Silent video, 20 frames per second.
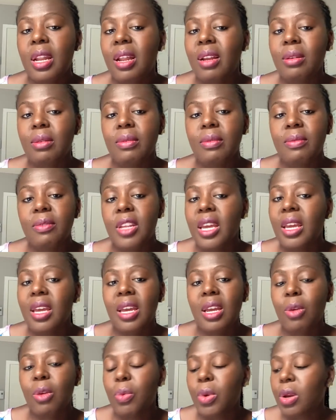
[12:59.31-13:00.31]
and
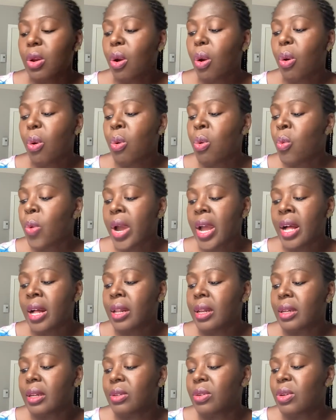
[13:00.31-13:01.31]
thinking it will not go
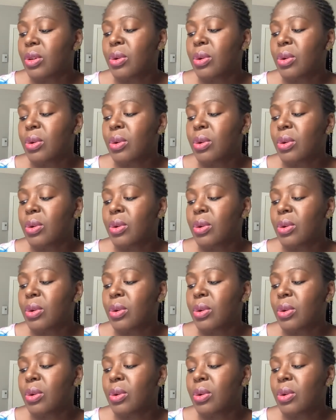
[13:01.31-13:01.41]
well,